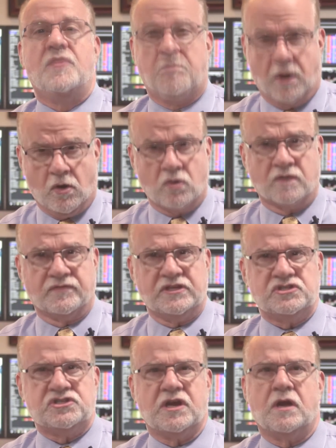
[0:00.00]
The bulk of
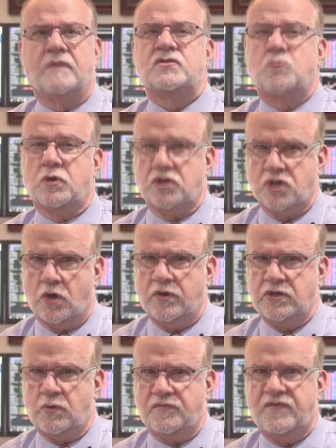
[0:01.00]
these tariffs would go
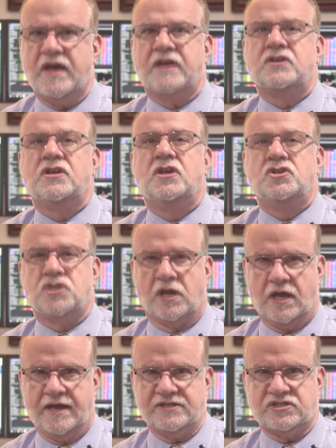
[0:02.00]
into effect
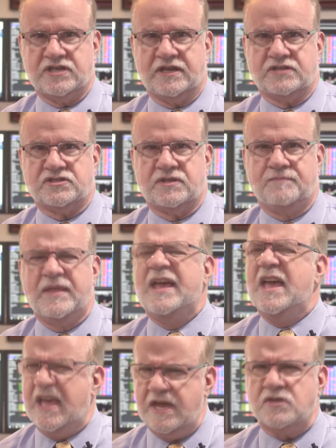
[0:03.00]
July 6th.
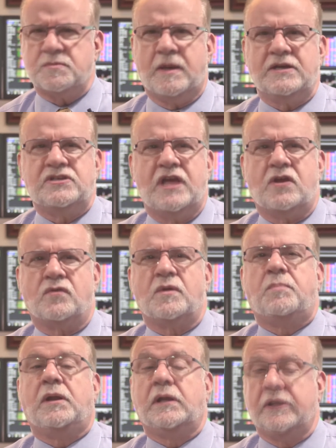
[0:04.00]
Here's my take on
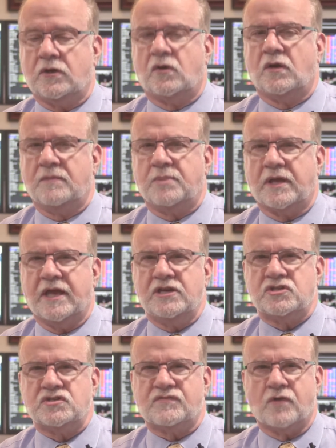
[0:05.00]
the political
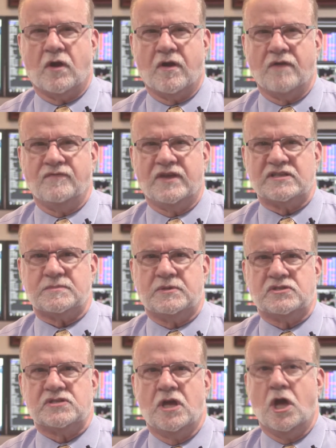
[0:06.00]
implications for our
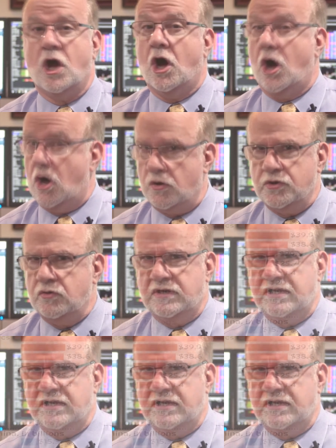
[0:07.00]
investments. All you